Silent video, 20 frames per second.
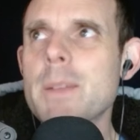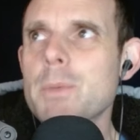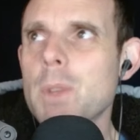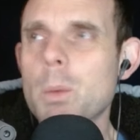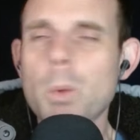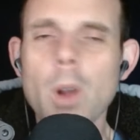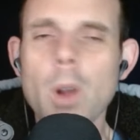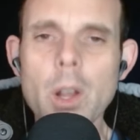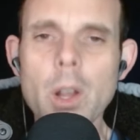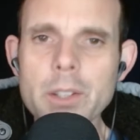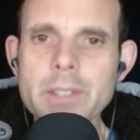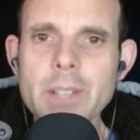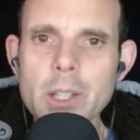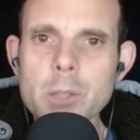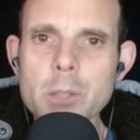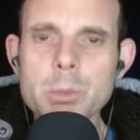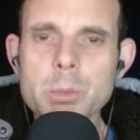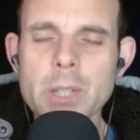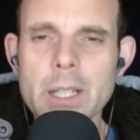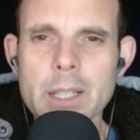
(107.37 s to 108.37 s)
we're all
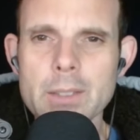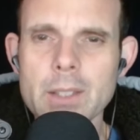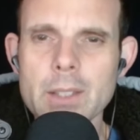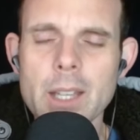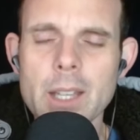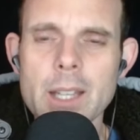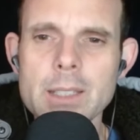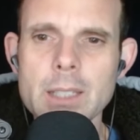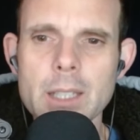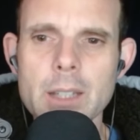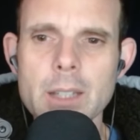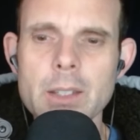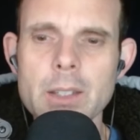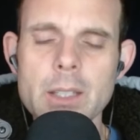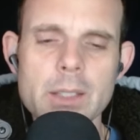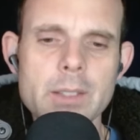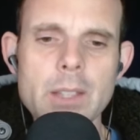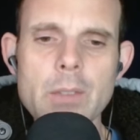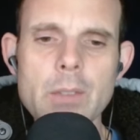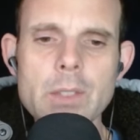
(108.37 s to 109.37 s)
celebrating the idea
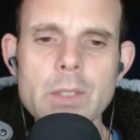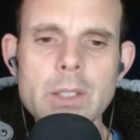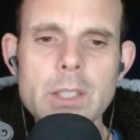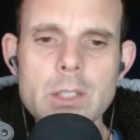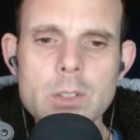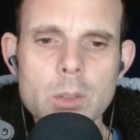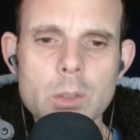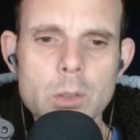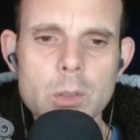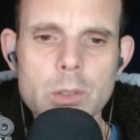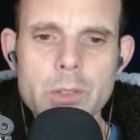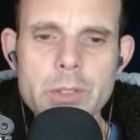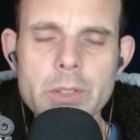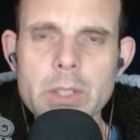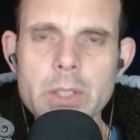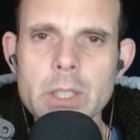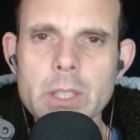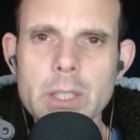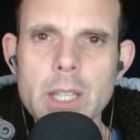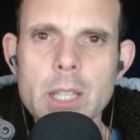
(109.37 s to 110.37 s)
that 17-year-olds
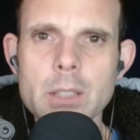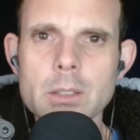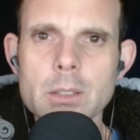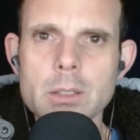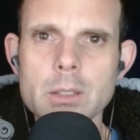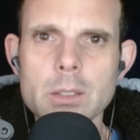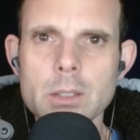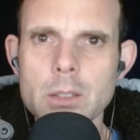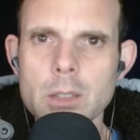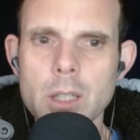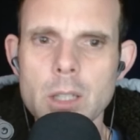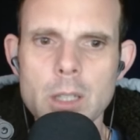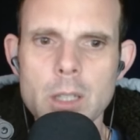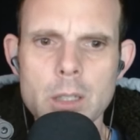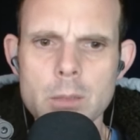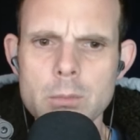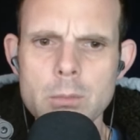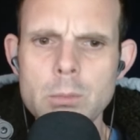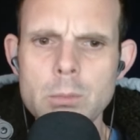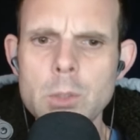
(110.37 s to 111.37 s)
can get
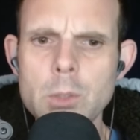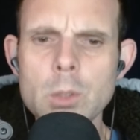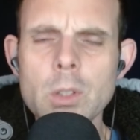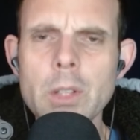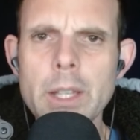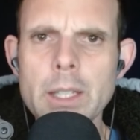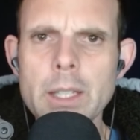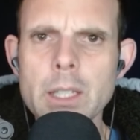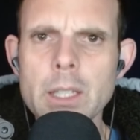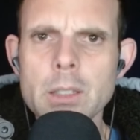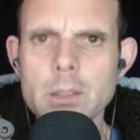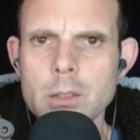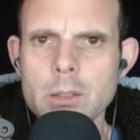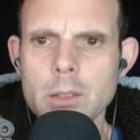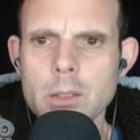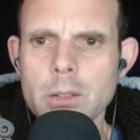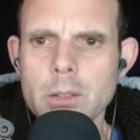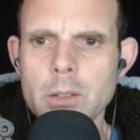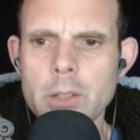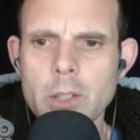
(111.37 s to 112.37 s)
mutilating
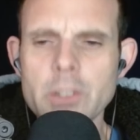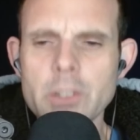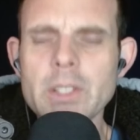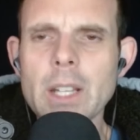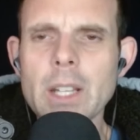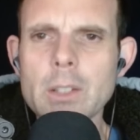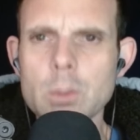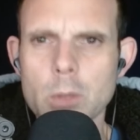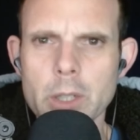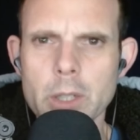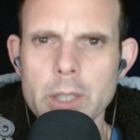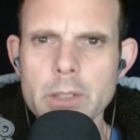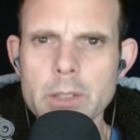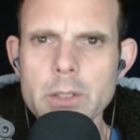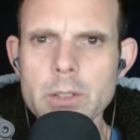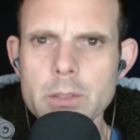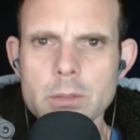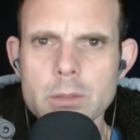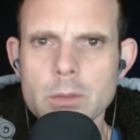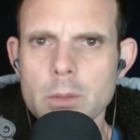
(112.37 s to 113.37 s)
their sex
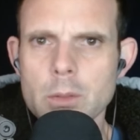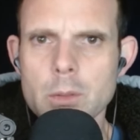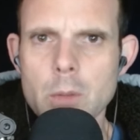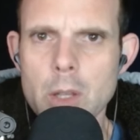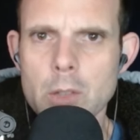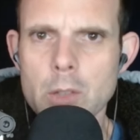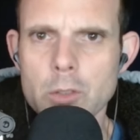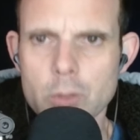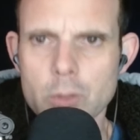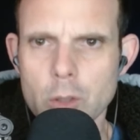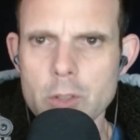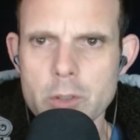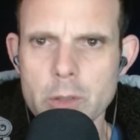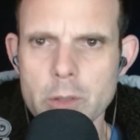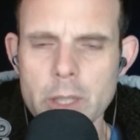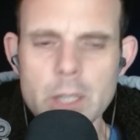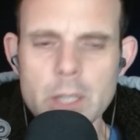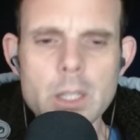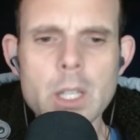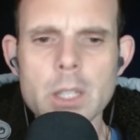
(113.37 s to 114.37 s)
organs
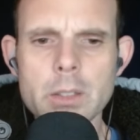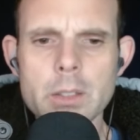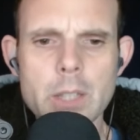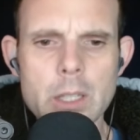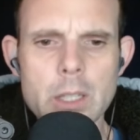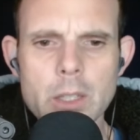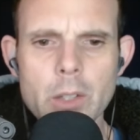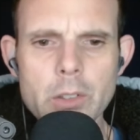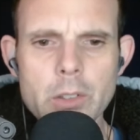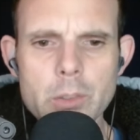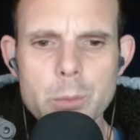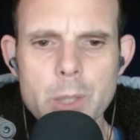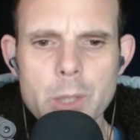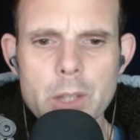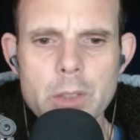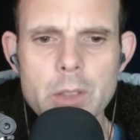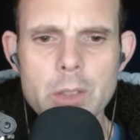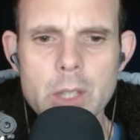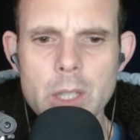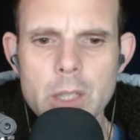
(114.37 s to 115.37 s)
surgery. Danielle
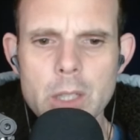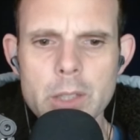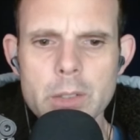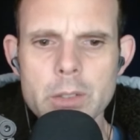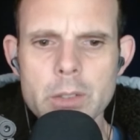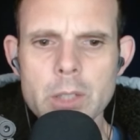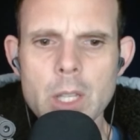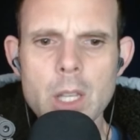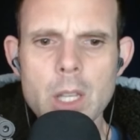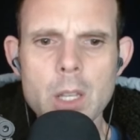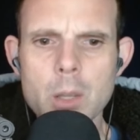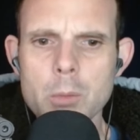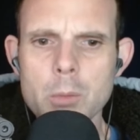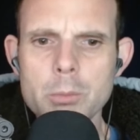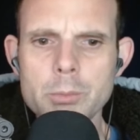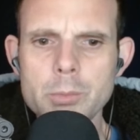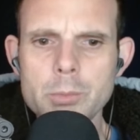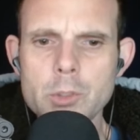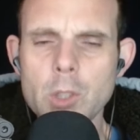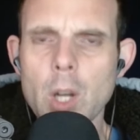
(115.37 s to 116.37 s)
Smith is
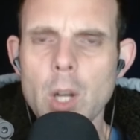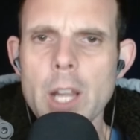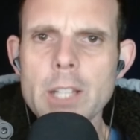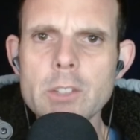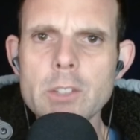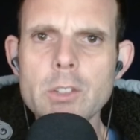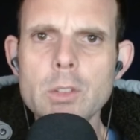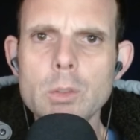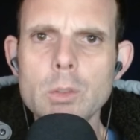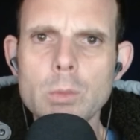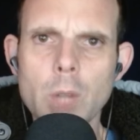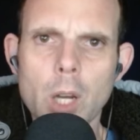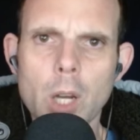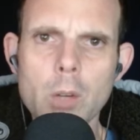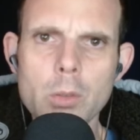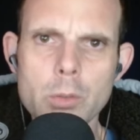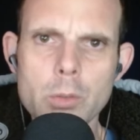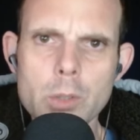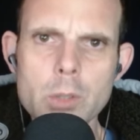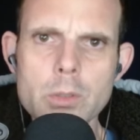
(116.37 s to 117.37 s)
trying to
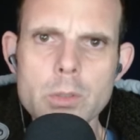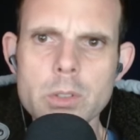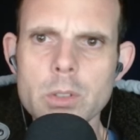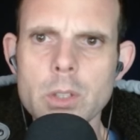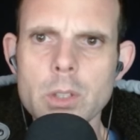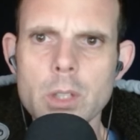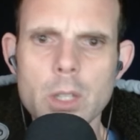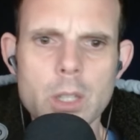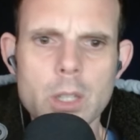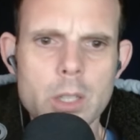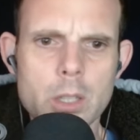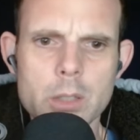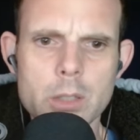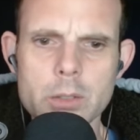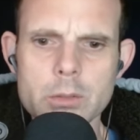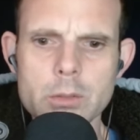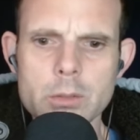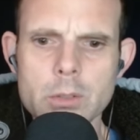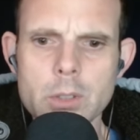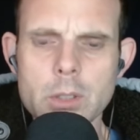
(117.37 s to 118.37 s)
recruit a
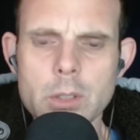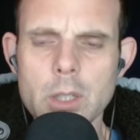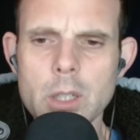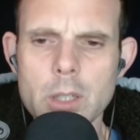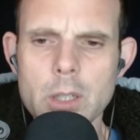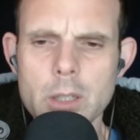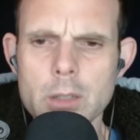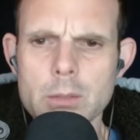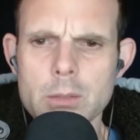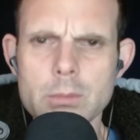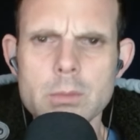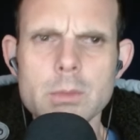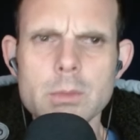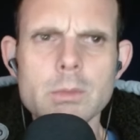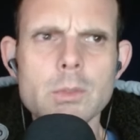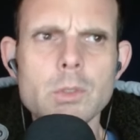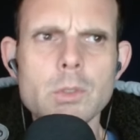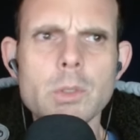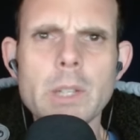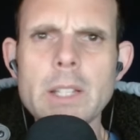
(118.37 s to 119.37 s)

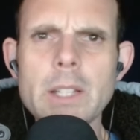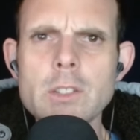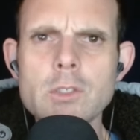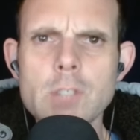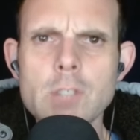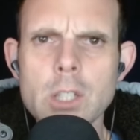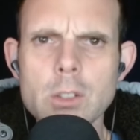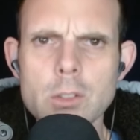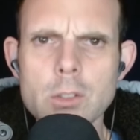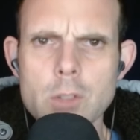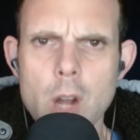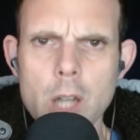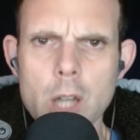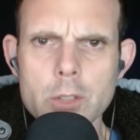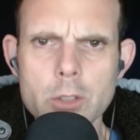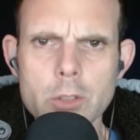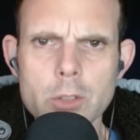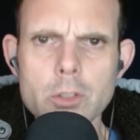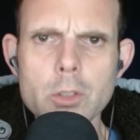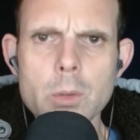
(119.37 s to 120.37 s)
transgender
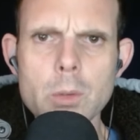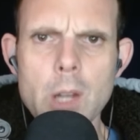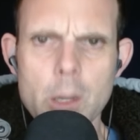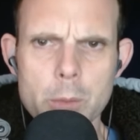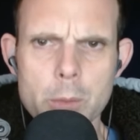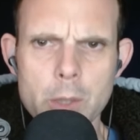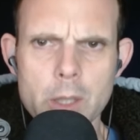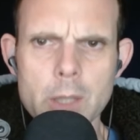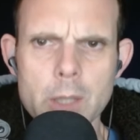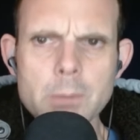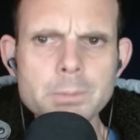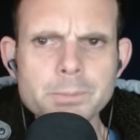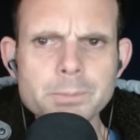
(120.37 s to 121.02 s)
doctor to Alberta